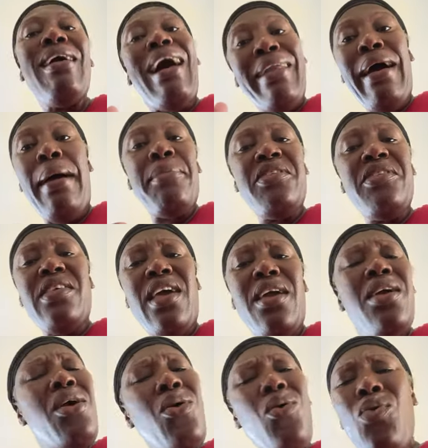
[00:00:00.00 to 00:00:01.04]
And that me say,
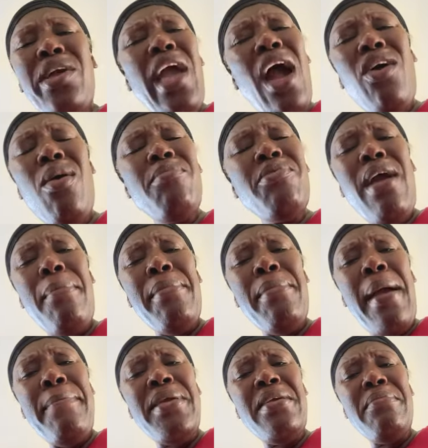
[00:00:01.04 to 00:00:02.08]
who can come grab me
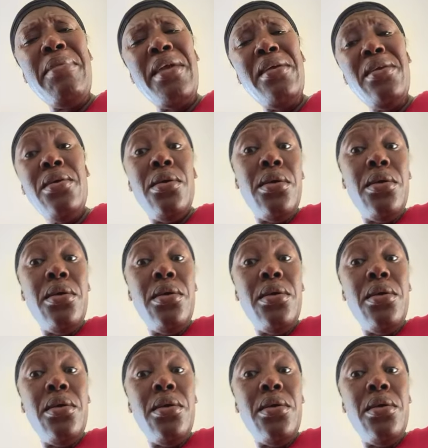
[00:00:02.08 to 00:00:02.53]
and beat me?